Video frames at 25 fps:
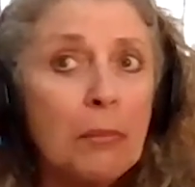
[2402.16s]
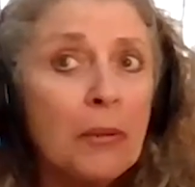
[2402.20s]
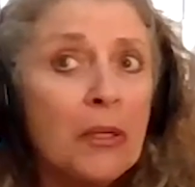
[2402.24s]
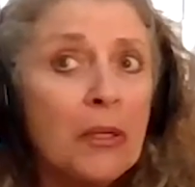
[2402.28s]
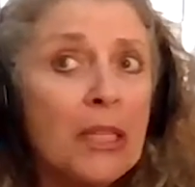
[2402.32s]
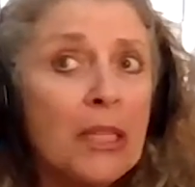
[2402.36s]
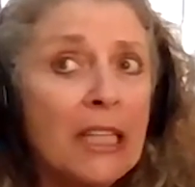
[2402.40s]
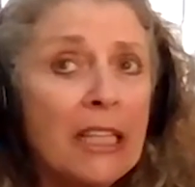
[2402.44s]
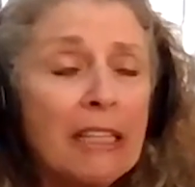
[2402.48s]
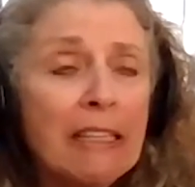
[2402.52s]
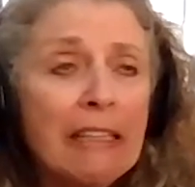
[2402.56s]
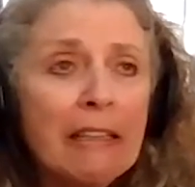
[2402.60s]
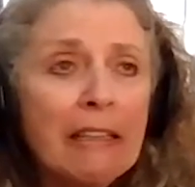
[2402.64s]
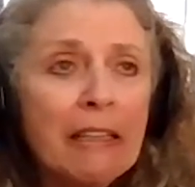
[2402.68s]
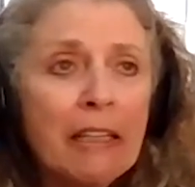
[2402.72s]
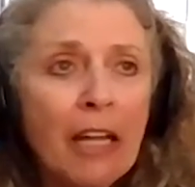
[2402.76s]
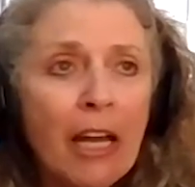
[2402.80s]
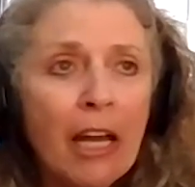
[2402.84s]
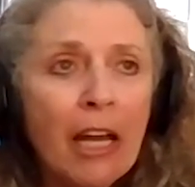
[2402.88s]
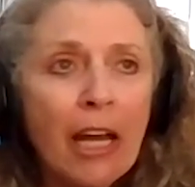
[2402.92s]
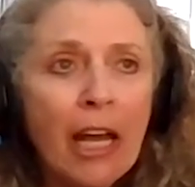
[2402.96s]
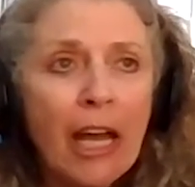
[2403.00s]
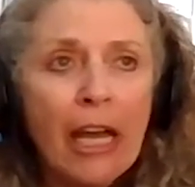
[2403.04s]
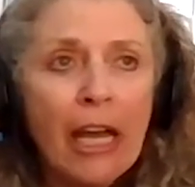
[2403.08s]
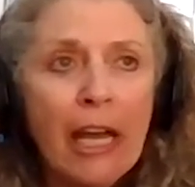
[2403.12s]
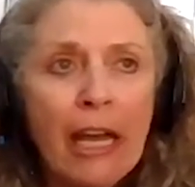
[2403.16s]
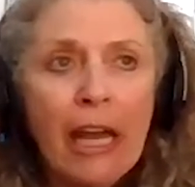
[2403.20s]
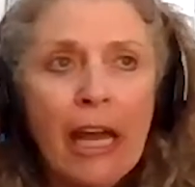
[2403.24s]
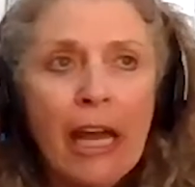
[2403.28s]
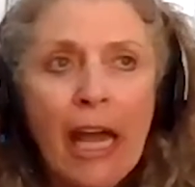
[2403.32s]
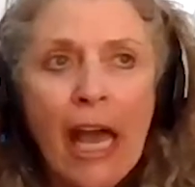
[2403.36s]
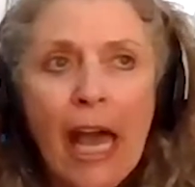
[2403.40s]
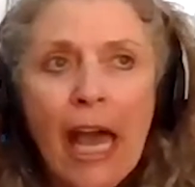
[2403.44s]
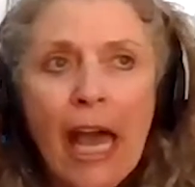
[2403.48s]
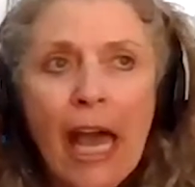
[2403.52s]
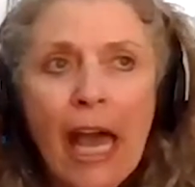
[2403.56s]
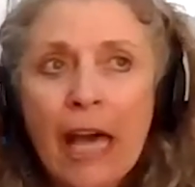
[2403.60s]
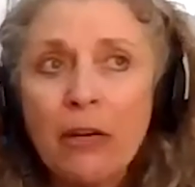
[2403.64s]
need
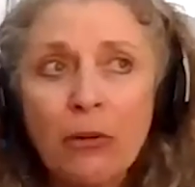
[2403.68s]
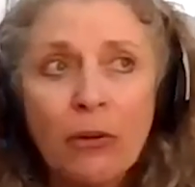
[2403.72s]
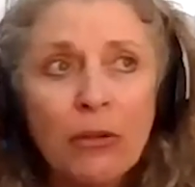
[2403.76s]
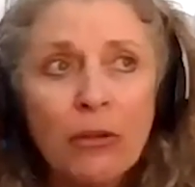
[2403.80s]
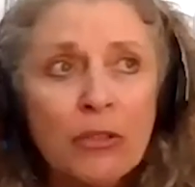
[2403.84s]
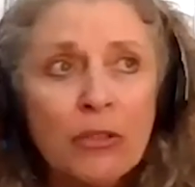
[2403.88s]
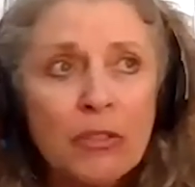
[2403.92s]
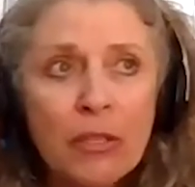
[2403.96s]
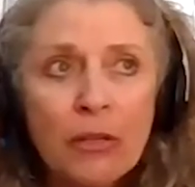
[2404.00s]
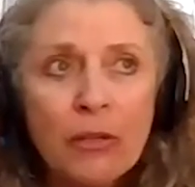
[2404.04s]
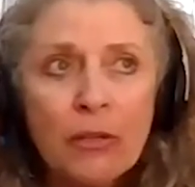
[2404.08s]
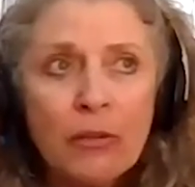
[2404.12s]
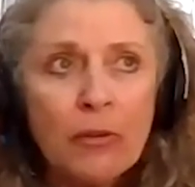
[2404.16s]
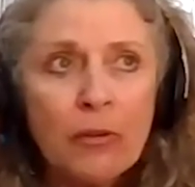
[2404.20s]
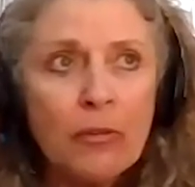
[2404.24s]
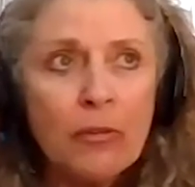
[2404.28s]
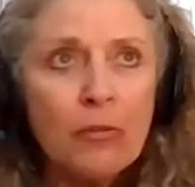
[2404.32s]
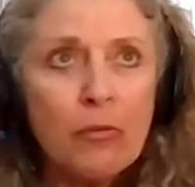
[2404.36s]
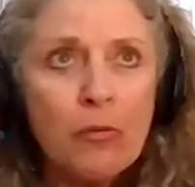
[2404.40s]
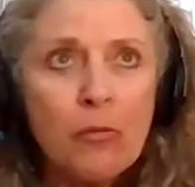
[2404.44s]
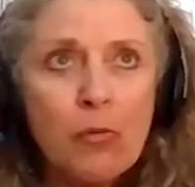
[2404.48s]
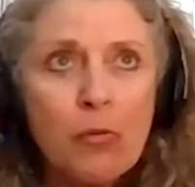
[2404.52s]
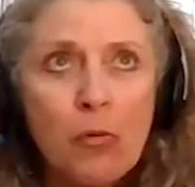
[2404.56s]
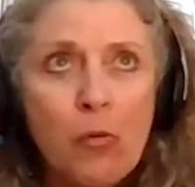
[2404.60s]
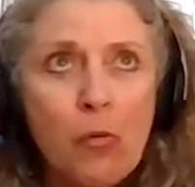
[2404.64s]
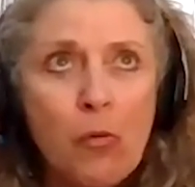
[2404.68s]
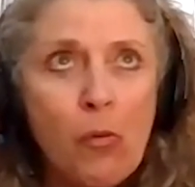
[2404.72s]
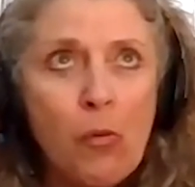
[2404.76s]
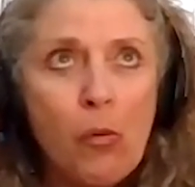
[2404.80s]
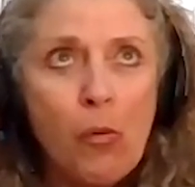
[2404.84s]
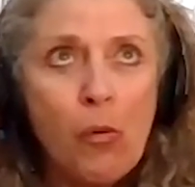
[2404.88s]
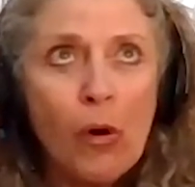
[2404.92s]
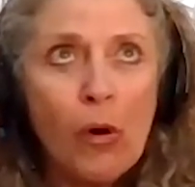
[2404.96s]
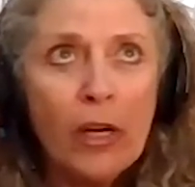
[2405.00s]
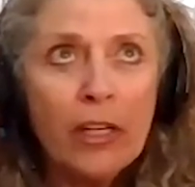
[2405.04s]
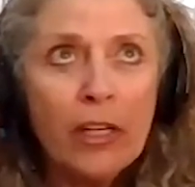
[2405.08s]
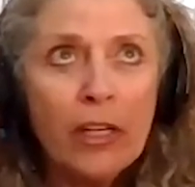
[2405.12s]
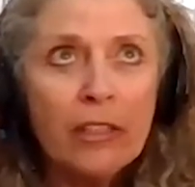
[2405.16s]
and also
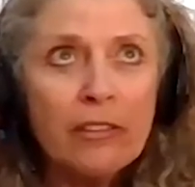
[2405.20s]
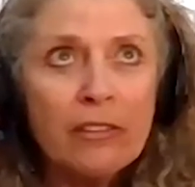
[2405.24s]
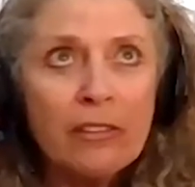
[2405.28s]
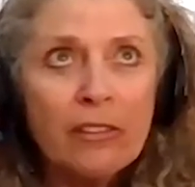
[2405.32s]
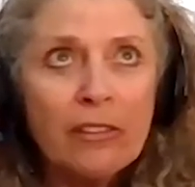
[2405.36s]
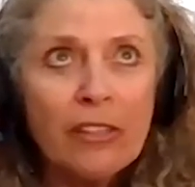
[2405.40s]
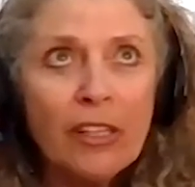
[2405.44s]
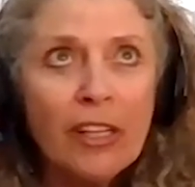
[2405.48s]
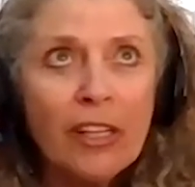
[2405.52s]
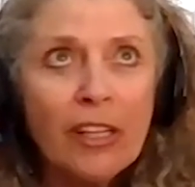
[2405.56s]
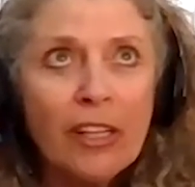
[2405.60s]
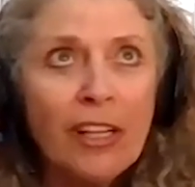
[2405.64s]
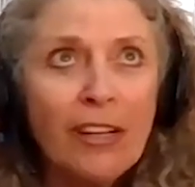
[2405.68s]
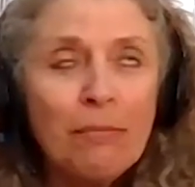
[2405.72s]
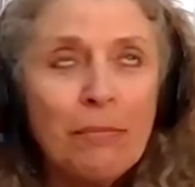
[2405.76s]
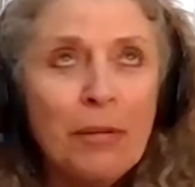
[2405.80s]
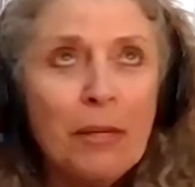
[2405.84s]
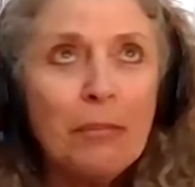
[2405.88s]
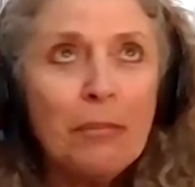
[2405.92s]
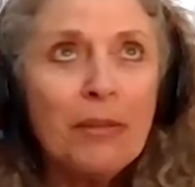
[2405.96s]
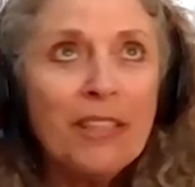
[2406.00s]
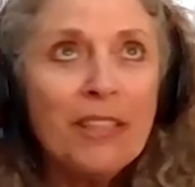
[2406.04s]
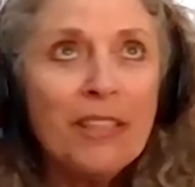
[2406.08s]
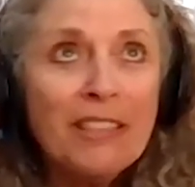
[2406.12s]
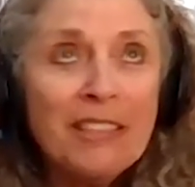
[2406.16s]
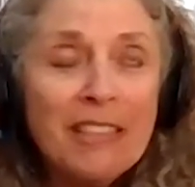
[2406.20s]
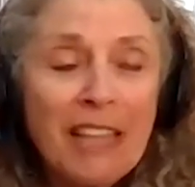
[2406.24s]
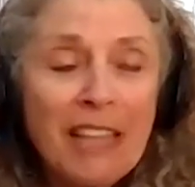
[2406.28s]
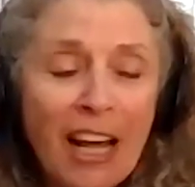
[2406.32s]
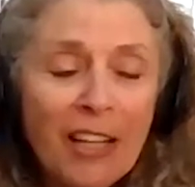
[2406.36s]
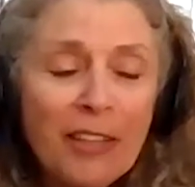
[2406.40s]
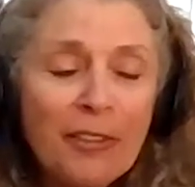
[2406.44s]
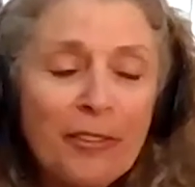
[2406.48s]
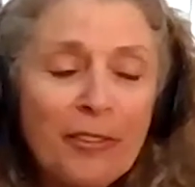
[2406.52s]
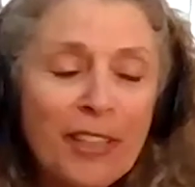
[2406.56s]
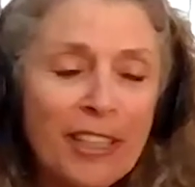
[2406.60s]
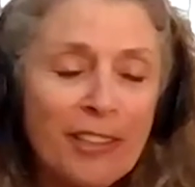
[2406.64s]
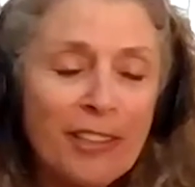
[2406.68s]
what people can
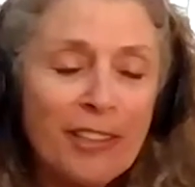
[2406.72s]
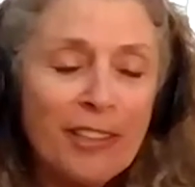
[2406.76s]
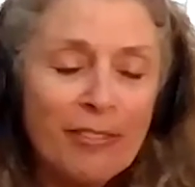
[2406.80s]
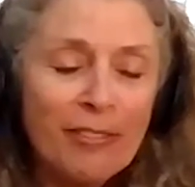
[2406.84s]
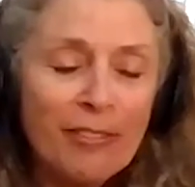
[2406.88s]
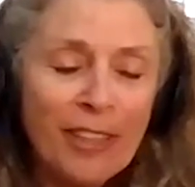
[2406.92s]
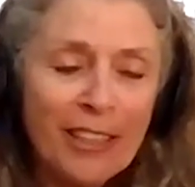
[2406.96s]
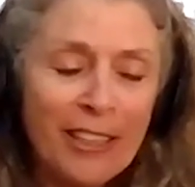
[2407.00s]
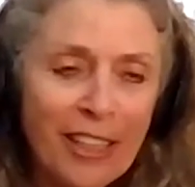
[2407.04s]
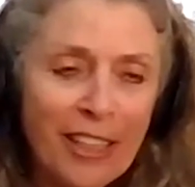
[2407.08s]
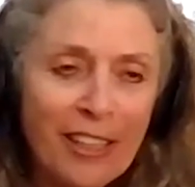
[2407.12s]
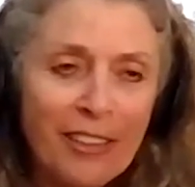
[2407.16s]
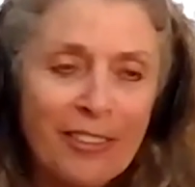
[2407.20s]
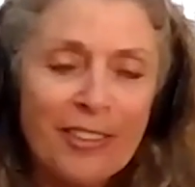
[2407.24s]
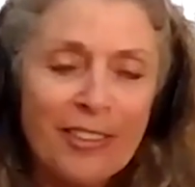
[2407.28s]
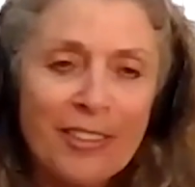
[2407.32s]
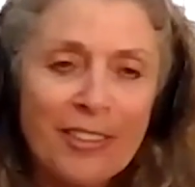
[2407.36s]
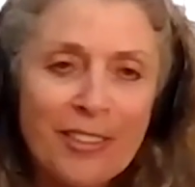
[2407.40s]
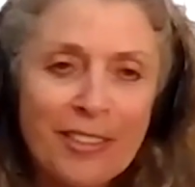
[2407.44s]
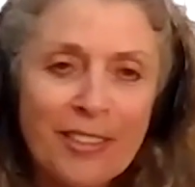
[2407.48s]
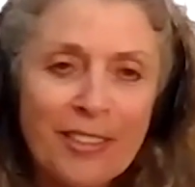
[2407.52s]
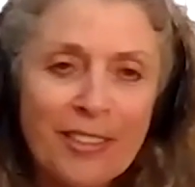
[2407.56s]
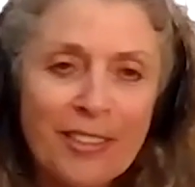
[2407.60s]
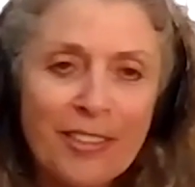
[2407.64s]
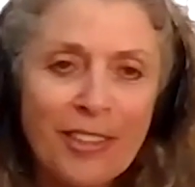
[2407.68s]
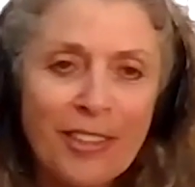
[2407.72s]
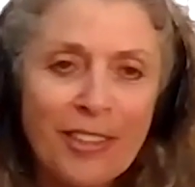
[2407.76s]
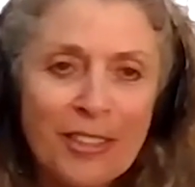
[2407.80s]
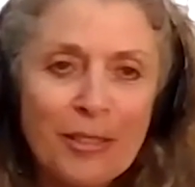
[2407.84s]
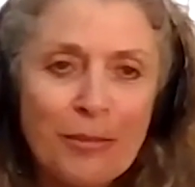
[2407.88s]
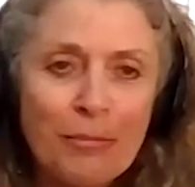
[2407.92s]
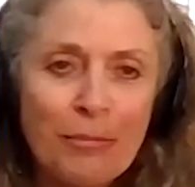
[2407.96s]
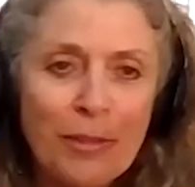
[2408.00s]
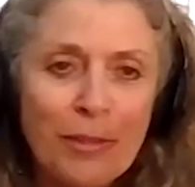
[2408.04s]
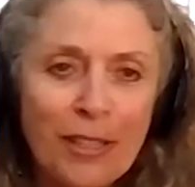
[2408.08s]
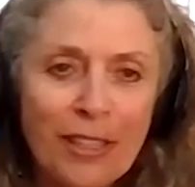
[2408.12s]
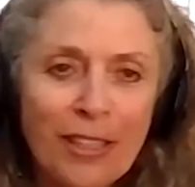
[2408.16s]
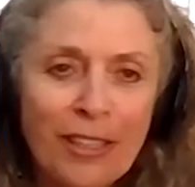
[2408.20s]
tolerate right now is going
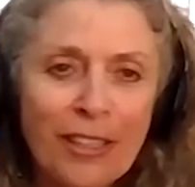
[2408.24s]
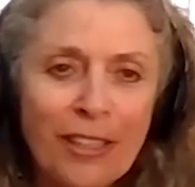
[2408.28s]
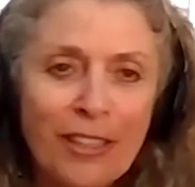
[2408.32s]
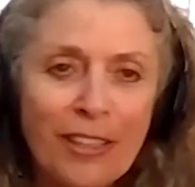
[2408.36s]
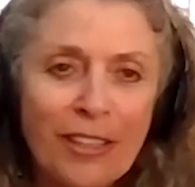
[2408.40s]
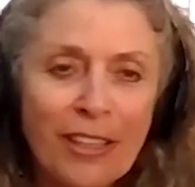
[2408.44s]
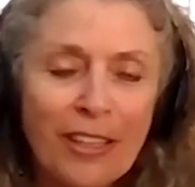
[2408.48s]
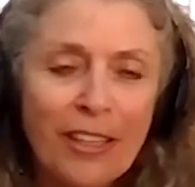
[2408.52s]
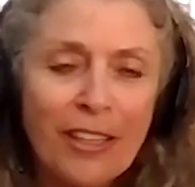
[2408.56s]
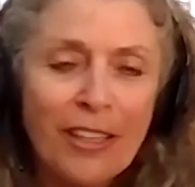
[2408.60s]
to be